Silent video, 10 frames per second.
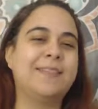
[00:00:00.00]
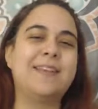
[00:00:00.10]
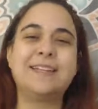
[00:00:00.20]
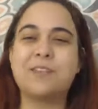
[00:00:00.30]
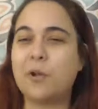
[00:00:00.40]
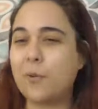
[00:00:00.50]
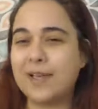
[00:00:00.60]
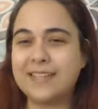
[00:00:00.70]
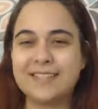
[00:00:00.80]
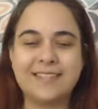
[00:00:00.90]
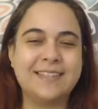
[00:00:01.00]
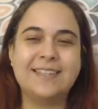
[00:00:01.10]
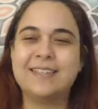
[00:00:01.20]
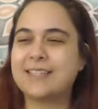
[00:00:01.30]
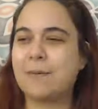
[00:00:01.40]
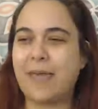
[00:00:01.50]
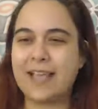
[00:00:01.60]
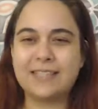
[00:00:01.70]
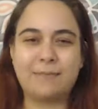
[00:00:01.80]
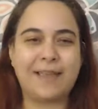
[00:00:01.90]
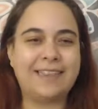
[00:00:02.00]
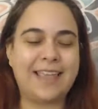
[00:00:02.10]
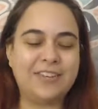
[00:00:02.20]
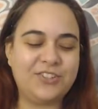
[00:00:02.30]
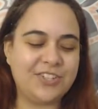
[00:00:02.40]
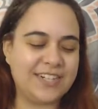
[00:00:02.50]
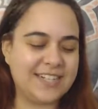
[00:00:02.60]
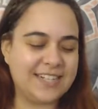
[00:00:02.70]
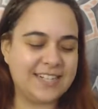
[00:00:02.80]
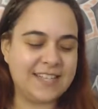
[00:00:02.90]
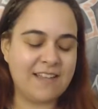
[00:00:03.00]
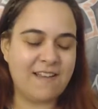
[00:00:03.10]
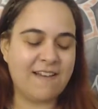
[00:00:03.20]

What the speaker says: there's always some expectations,